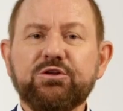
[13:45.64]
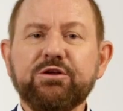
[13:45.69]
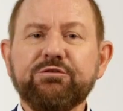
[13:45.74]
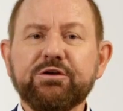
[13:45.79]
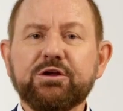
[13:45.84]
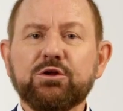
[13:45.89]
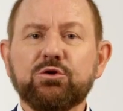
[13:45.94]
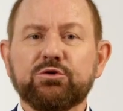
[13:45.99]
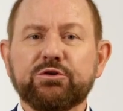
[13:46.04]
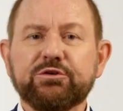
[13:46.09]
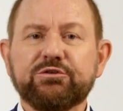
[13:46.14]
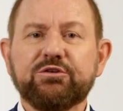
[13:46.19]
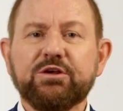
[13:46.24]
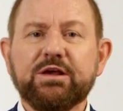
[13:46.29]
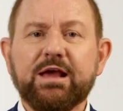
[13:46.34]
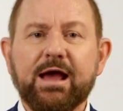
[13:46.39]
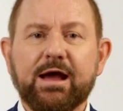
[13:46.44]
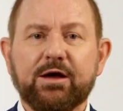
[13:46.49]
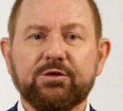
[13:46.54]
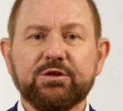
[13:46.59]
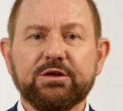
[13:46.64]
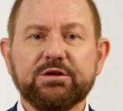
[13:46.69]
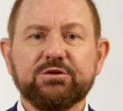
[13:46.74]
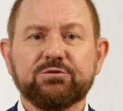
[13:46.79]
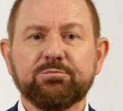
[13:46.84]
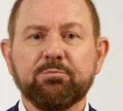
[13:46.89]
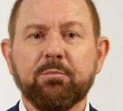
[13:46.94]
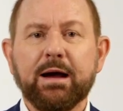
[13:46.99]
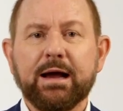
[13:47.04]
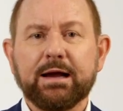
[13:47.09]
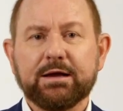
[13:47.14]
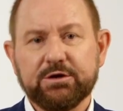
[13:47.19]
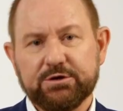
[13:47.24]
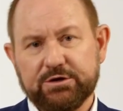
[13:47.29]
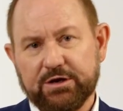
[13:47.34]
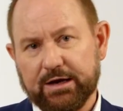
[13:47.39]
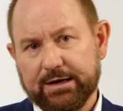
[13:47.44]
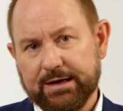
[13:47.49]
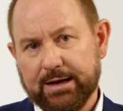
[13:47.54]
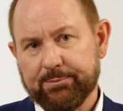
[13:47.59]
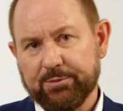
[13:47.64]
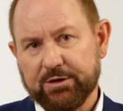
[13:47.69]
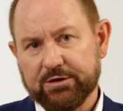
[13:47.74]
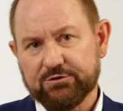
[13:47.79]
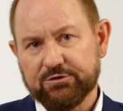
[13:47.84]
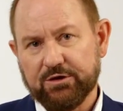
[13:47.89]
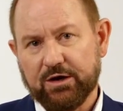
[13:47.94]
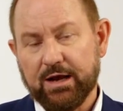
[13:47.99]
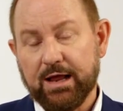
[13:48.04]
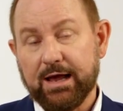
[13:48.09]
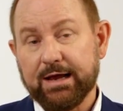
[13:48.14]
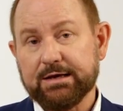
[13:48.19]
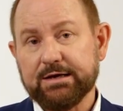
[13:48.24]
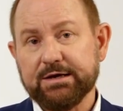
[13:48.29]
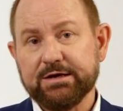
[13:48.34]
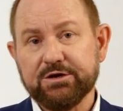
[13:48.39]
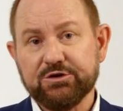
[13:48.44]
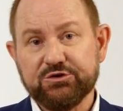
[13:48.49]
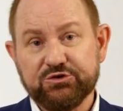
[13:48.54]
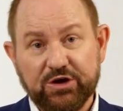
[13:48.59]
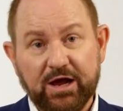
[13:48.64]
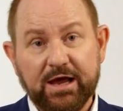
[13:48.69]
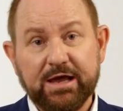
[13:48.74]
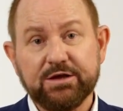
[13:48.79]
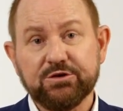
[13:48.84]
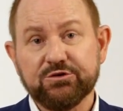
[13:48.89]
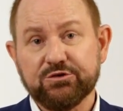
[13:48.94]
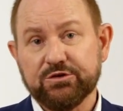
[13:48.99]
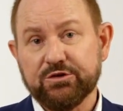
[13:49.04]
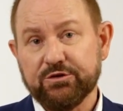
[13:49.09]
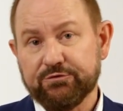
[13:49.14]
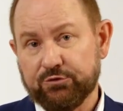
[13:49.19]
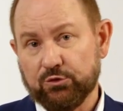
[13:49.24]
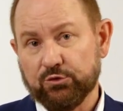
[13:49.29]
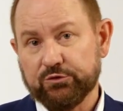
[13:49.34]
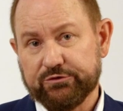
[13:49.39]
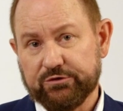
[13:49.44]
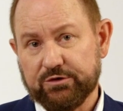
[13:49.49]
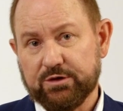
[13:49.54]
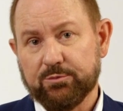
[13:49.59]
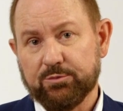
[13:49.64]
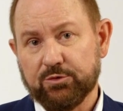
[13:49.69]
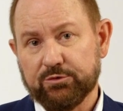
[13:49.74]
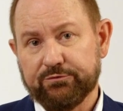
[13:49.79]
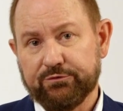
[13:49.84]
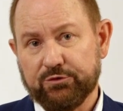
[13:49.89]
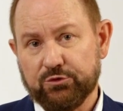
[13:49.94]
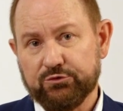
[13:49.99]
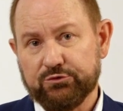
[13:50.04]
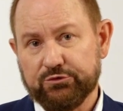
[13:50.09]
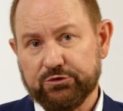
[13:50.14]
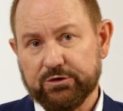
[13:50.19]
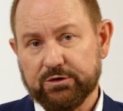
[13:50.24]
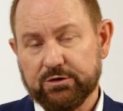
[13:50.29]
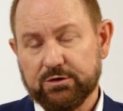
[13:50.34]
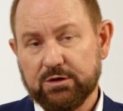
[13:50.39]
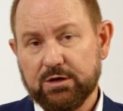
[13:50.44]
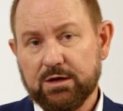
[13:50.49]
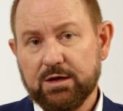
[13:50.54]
difficult to see how these market dynamics are likely to change in the foreseeable future.